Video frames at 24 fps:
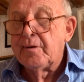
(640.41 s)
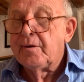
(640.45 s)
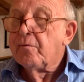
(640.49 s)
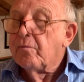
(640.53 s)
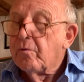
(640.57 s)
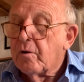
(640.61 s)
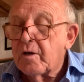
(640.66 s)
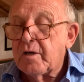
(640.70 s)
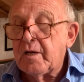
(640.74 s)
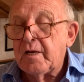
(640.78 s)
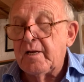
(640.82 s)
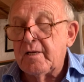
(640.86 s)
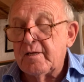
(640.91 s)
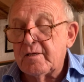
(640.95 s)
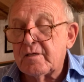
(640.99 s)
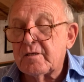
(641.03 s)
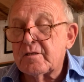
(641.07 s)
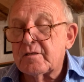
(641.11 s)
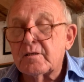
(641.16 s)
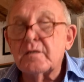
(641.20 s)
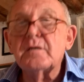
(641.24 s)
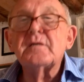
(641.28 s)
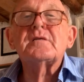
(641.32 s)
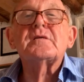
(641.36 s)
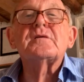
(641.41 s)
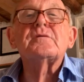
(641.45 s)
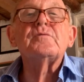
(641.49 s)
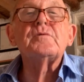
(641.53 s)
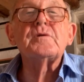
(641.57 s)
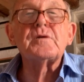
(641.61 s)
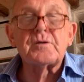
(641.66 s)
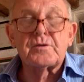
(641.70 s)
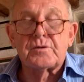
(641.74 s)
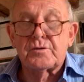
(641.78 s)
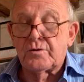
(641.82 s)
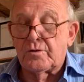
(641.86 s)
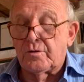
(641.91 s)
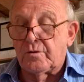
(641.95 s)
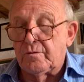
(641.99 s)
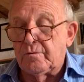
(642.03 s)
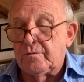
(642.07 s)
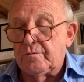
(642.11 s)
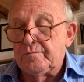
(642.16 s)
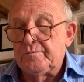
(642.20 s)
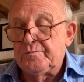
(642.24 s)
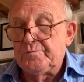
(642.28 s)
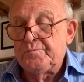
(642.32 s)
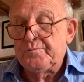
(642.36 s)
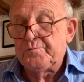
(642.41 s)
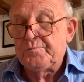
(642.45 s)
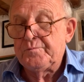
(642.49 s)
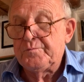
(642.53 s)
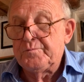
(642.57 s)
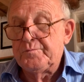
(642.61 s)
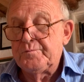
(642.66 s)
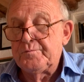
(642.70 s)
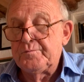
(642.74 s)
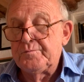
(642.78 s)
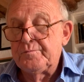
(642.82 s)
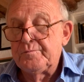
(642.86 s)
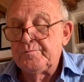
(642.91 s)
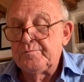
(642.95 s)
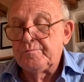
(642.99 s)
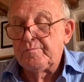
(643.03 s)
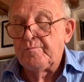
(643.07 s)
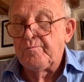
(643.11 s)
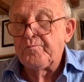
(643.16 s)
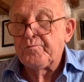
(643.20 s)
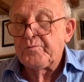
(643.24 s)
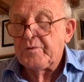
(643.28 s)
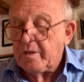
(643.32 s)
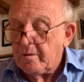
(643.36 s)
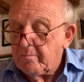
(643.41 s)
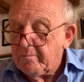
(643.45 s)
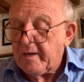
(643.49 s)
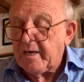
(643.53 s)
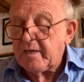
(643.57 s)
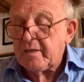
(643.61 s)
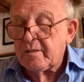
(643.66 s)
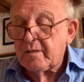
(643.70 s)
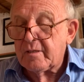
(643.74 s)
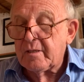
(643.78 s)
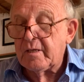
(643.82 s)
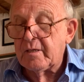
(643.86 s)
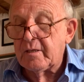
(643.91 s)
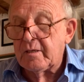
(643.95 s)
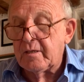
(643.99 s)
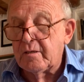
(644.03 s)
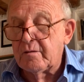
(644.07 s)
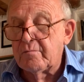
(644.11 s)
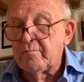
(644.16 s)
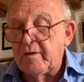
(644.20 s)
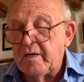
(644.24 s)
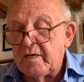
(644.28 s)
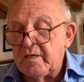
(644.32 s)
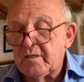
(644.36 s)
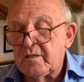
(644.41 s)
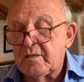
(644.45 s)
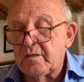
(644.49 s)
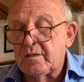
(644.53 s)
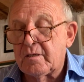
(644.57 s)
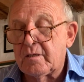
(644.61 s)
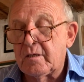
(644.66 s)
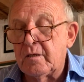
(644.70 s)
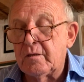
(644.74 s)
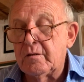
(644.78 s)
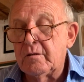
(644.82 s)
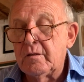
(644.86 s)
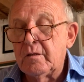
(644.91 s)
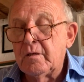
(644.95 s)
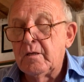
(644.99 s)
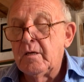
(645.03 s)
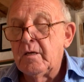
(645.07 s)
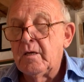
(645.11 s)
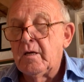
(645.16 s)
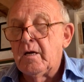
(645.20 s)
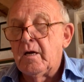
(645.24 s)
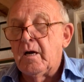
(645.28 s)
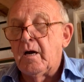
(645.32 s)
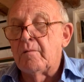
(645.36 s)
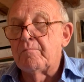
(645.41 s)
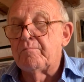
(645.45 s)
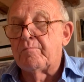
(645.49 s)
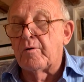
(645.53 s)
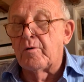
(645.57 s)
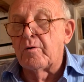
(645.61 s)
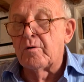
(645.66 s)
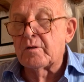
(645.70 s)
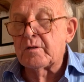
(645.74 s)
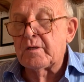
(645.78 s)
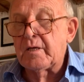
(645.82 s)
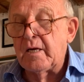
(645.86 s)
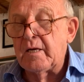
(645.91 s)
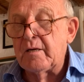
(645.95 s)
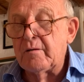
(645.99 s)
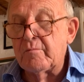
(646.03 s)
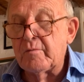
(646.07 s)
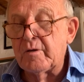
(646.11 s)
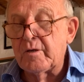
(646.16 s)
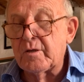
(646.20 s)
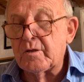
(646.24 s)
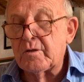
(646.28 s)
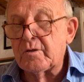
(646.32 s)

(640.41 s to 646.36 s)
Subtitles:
One instance will do. Back then in Mexico, a ball game in a